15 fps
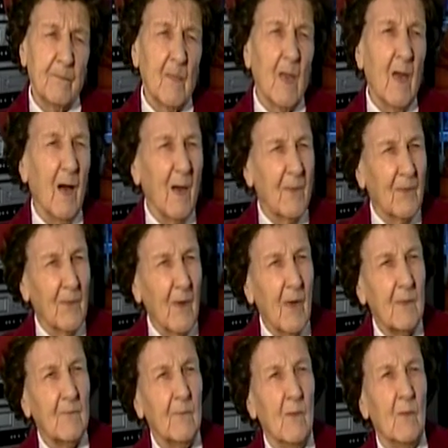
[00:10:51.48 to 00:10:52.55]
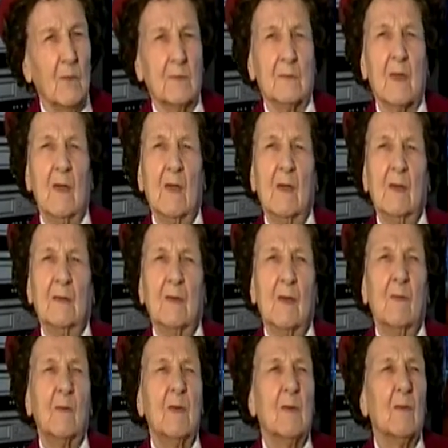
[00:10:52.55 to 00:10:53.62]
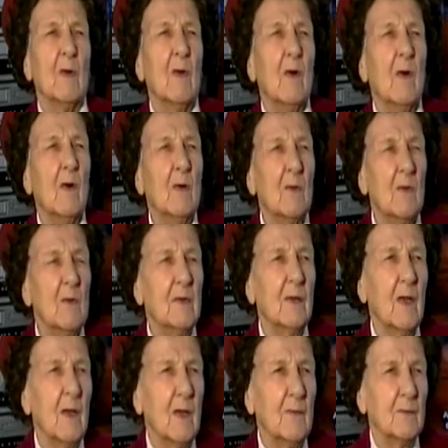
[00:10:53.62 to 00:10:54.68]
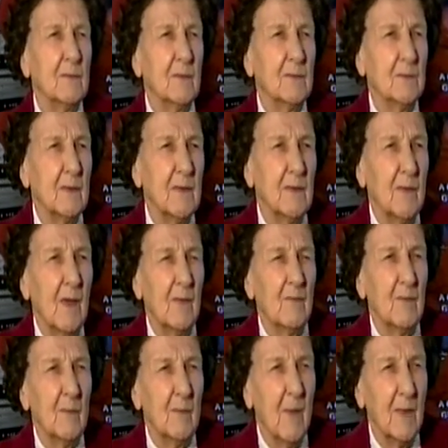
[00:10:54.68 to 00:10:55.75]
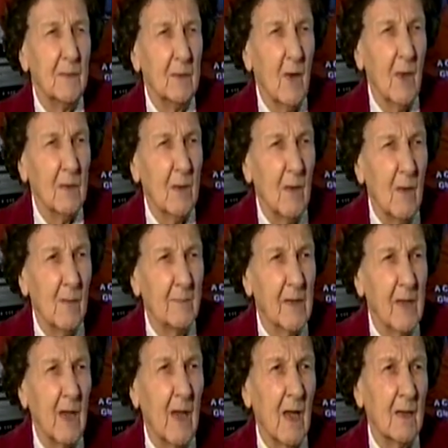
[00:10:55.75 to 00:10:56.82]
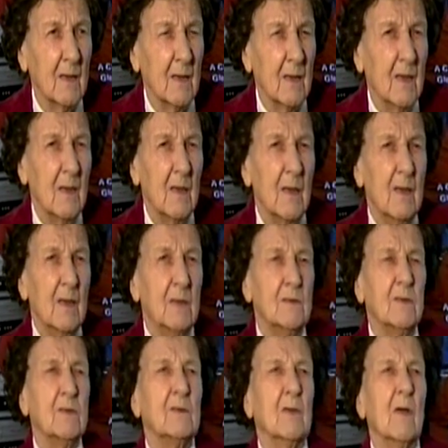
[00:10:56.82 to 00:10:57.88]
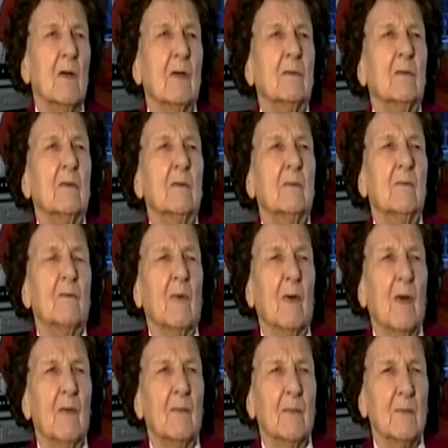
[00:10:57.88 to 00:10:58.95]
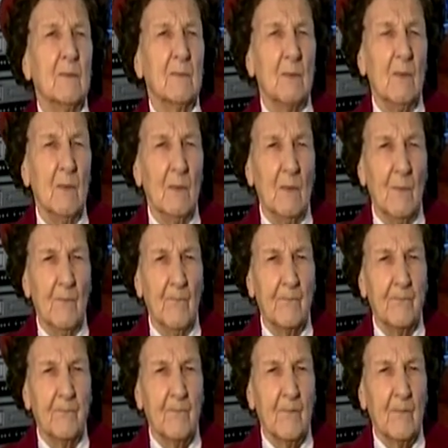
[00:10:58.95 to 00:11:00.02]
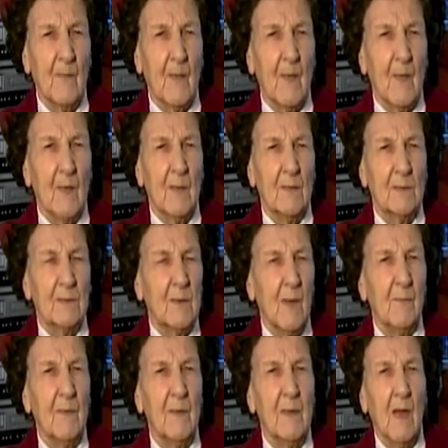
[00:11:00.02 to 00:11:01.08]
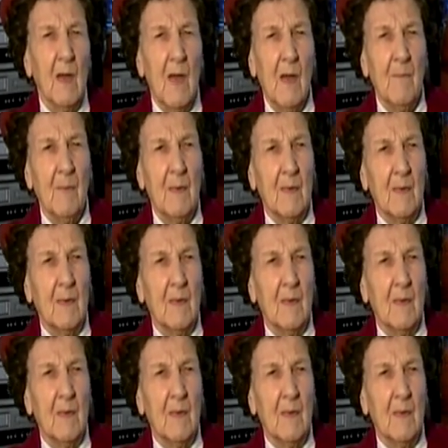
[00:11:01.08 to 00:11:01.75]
I thought, folks, that we were all going to have to sing that for my .com cat. She's 105 years old. Something happened.